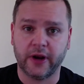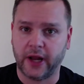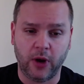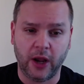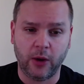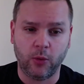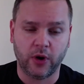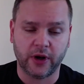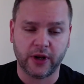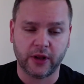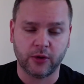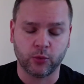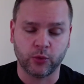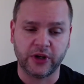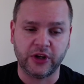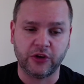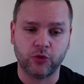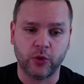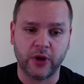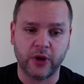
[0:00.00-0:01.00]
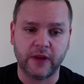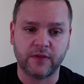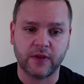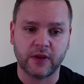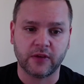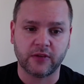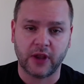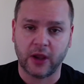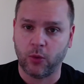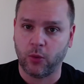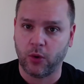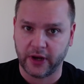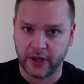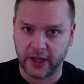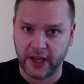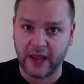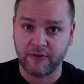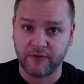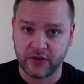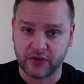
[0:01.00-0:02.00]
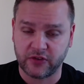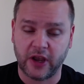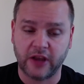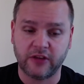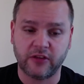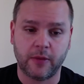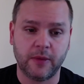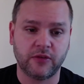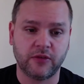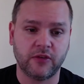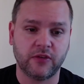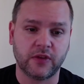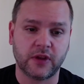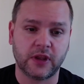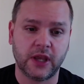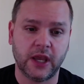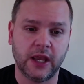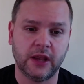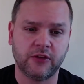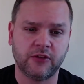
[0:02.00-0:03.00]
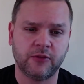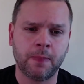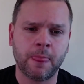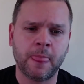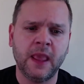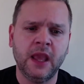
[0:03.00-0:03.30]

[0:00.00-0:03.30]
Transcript: and I want to retweet this, I want to emphasize that this is the case.